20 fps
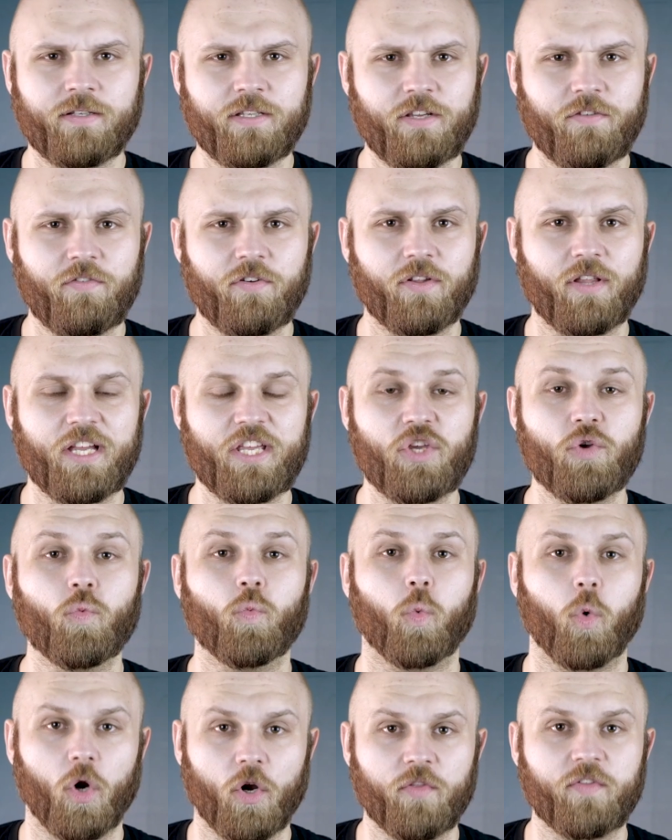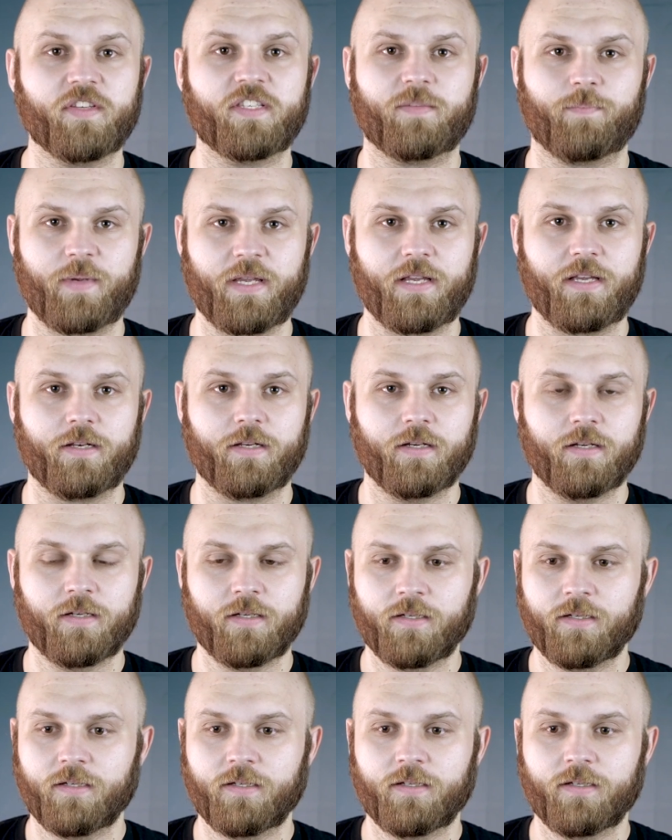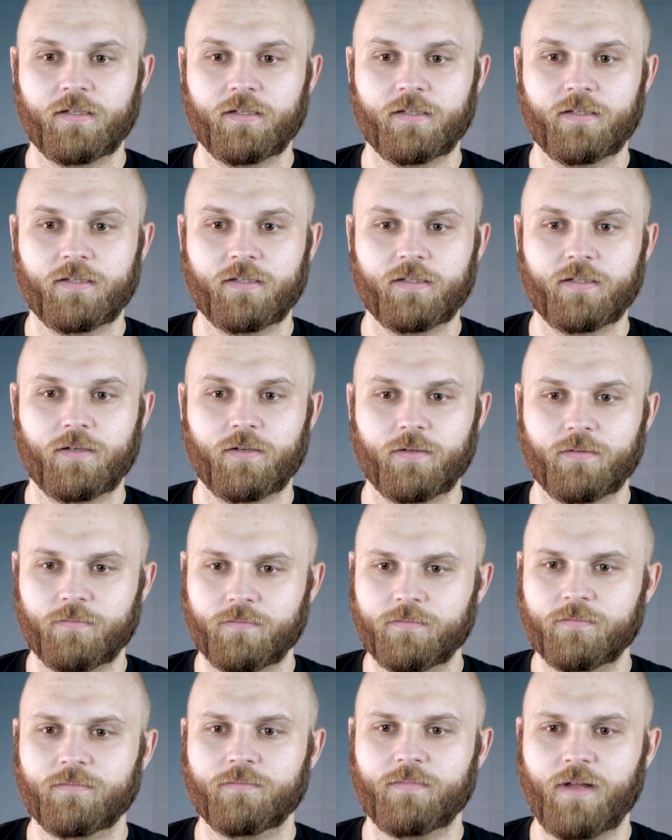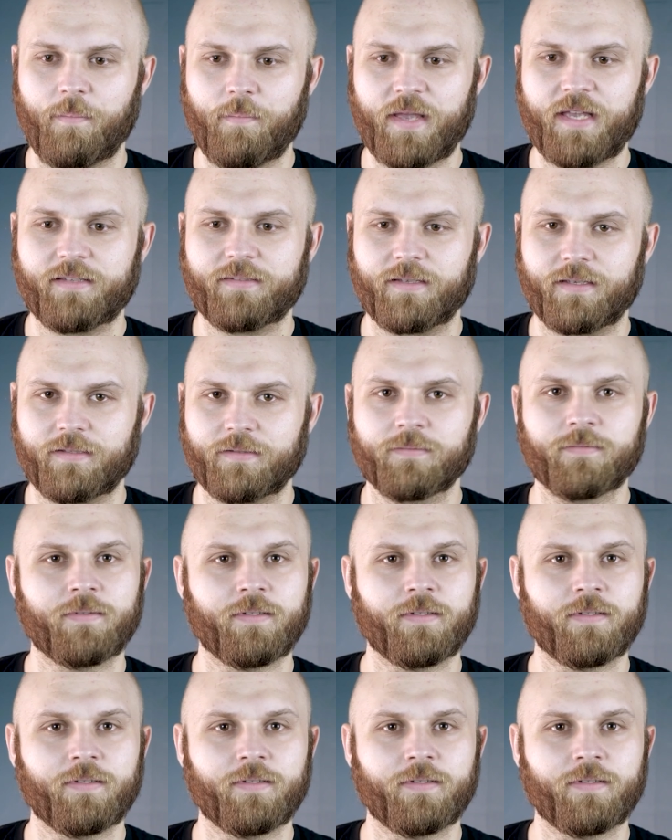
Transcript: you feel like you were the speed. Amazing.